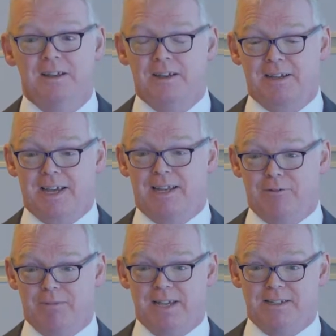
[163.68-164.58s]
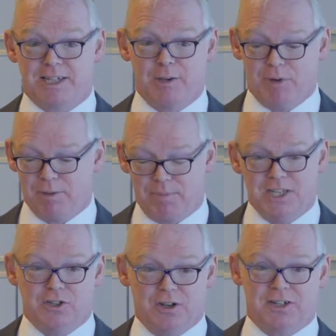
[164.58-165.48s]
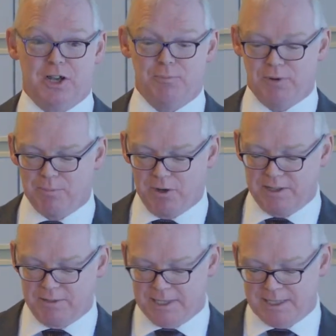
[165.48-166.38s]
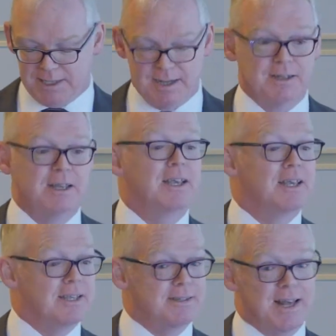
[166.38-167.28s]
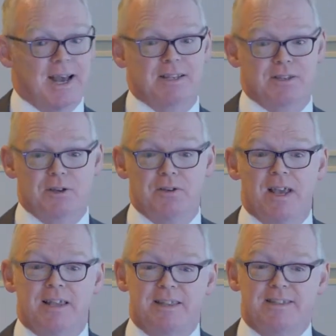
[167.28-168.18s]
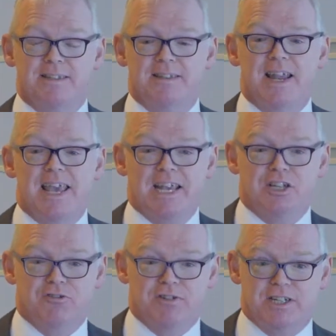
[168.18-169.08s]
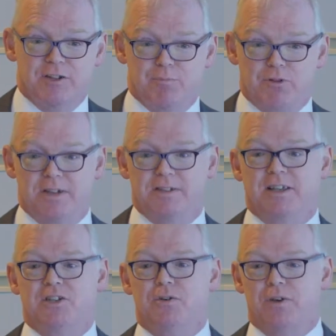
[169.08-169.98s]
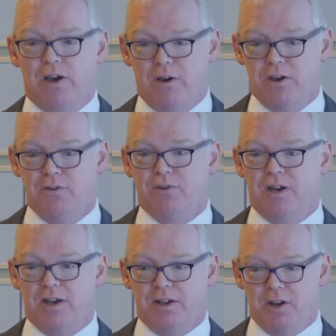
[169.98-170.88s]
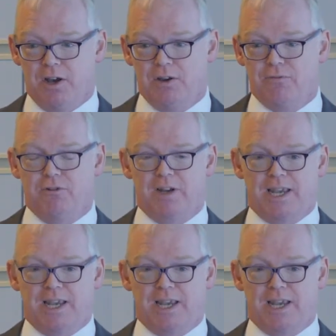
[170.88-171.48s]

at getting ways to keep my beach hut openable in the winter, is there. So this is an iterative process. You go over and over